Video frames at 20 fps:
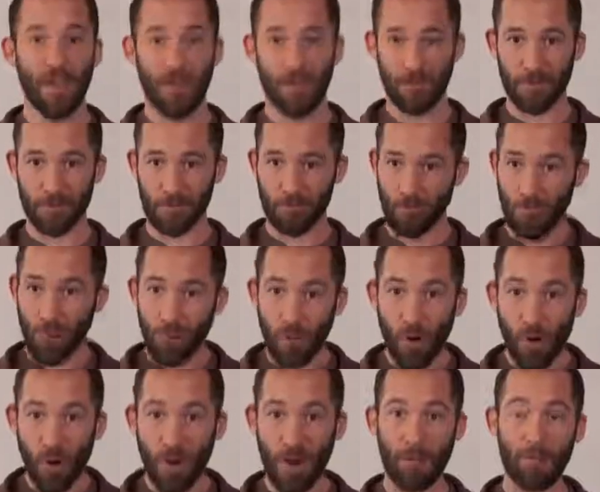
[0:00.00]
There's
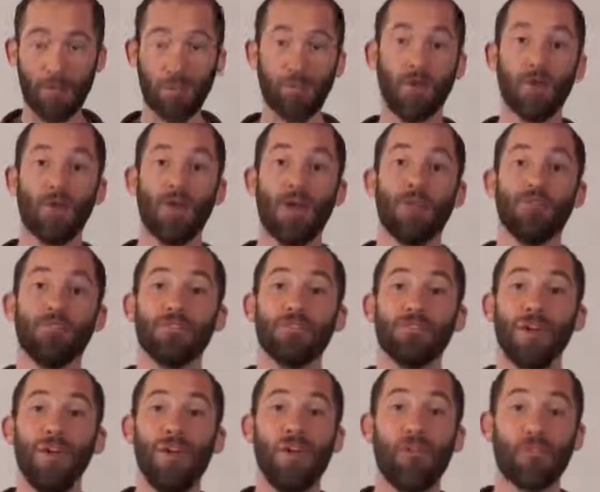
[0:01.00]

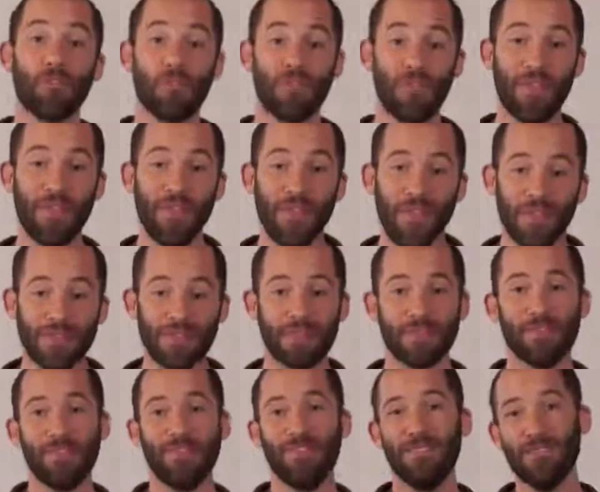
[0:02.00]
programmers. For
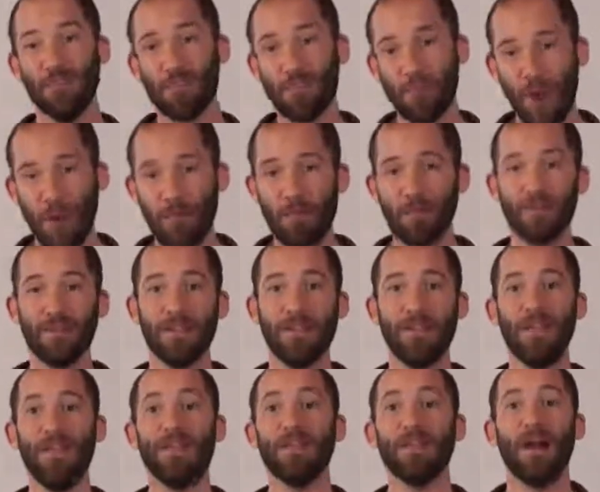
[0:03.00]
this, you probably
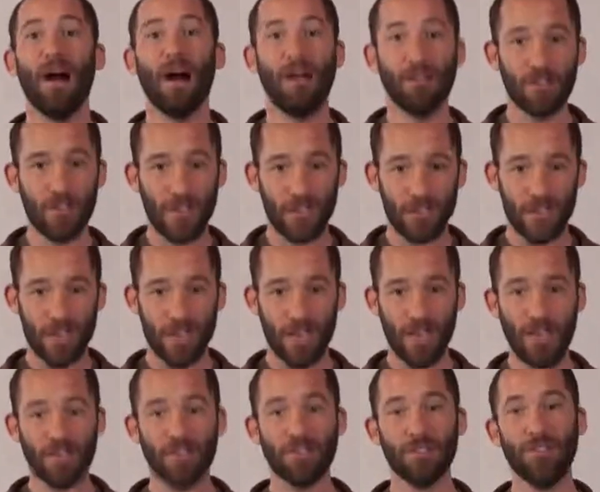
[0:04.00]
need a college
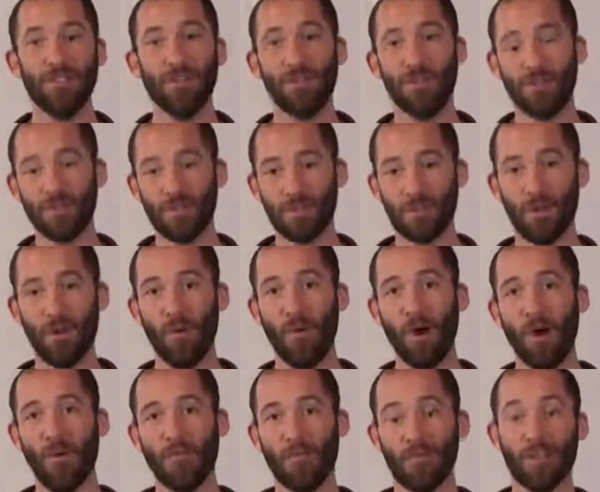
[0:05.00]
education. You should go
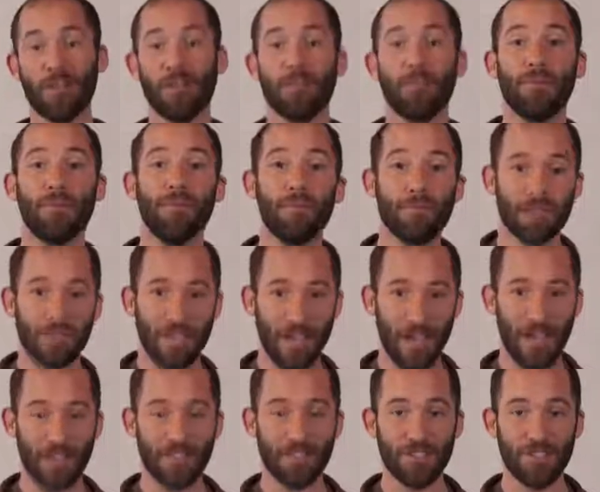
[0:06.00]
off and get a computer
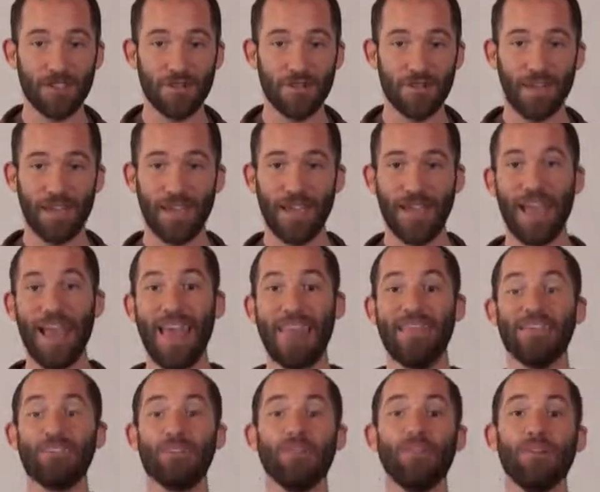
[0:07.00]
science degree.
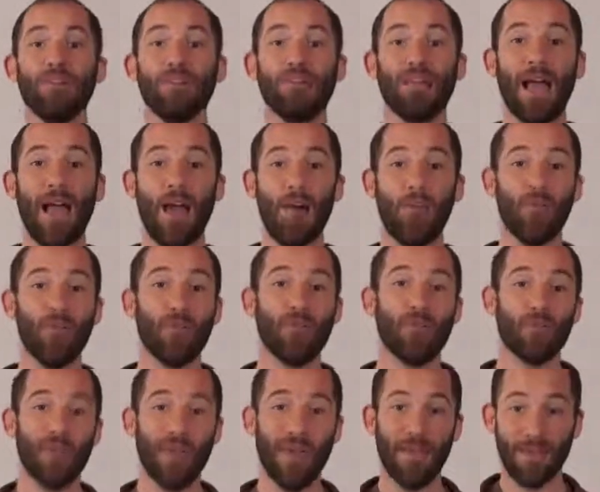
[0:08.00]
This will allow you to
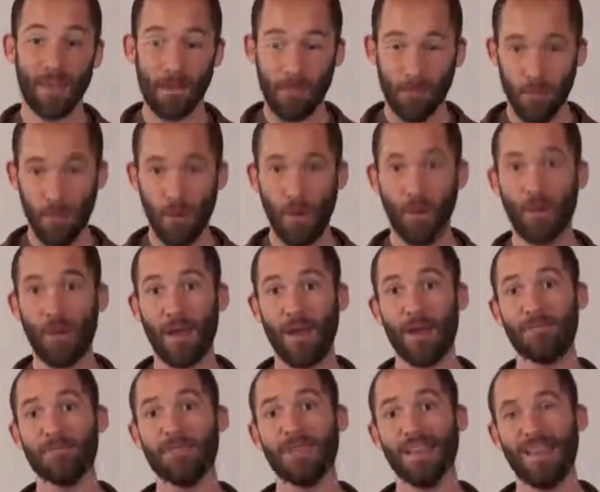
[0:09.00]
create the
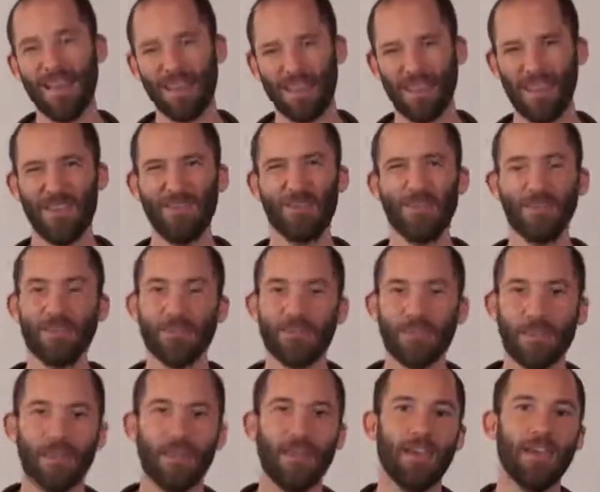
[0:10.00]
programs that you're used
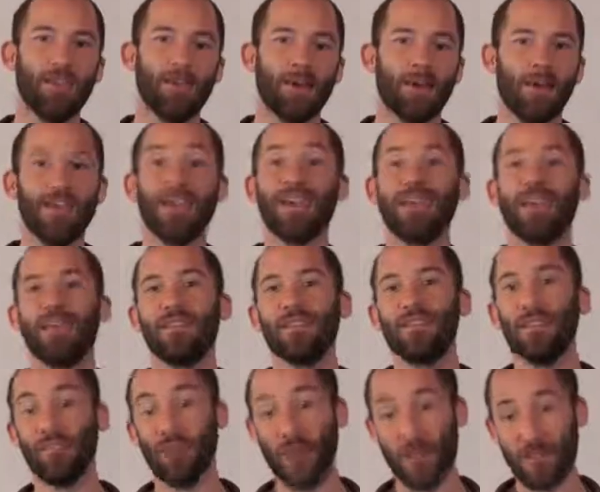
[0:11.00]
to thinking about.
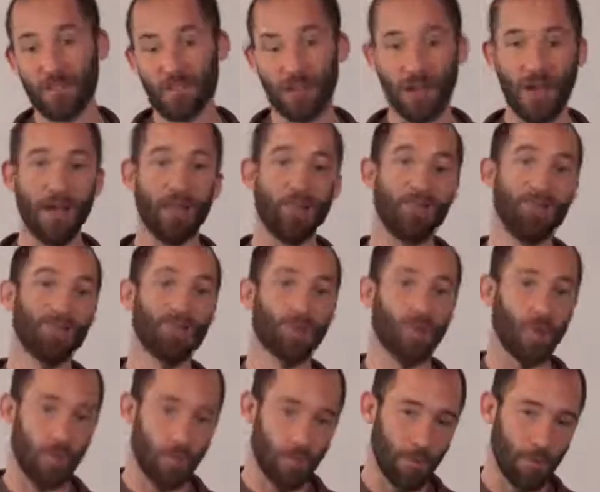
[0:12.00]
Again, device drivers,
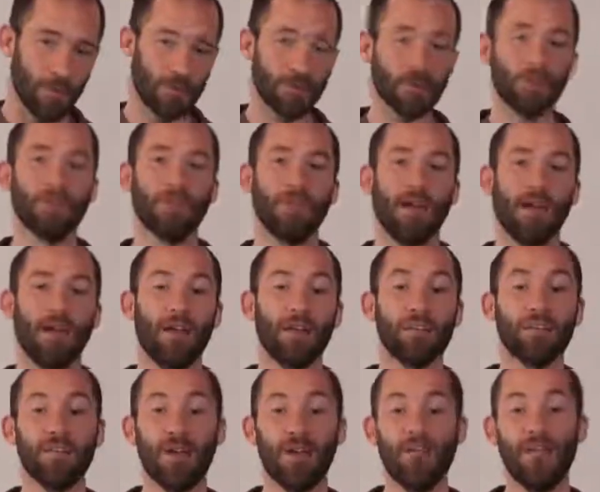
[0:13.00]
QuickBooks, that kind
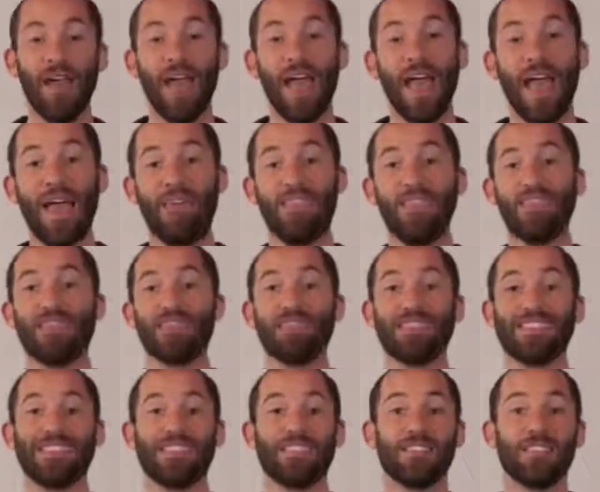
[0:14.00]
of stuff. And then
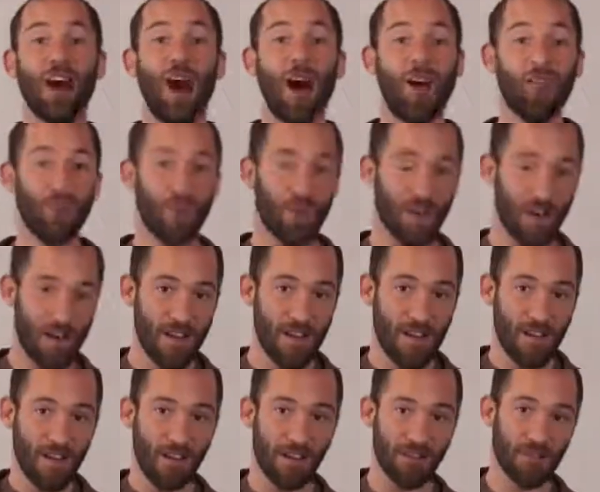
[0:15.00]
there's the software
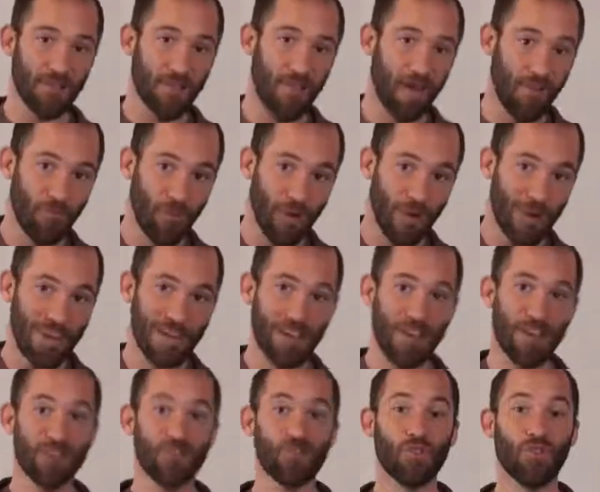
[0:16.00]
engineers. Software
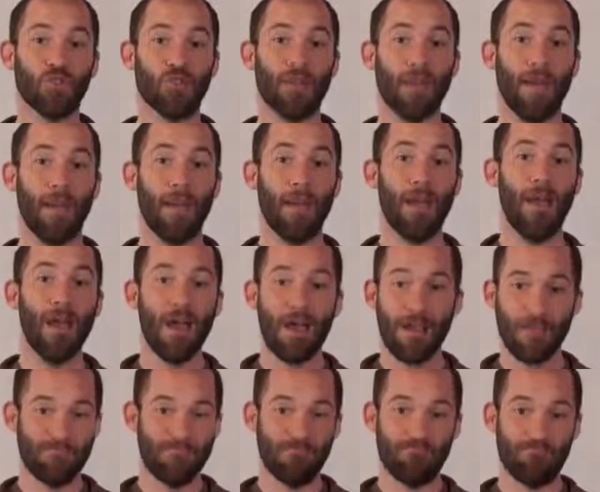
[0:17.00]
engineers create
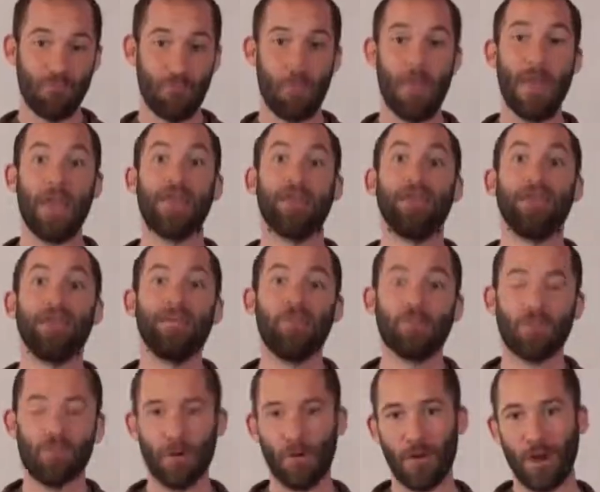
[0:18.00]
big
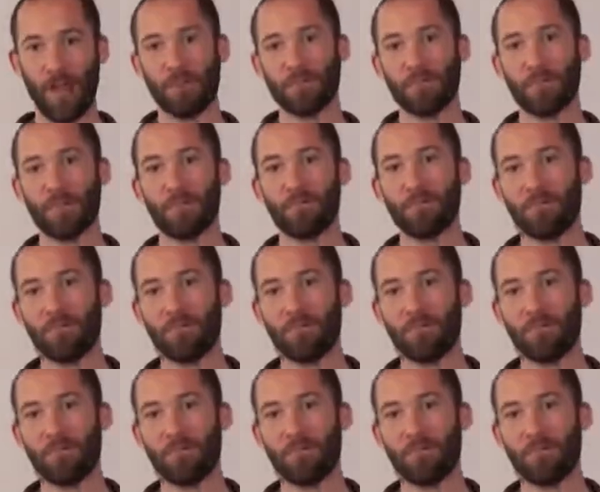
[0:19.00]
programs.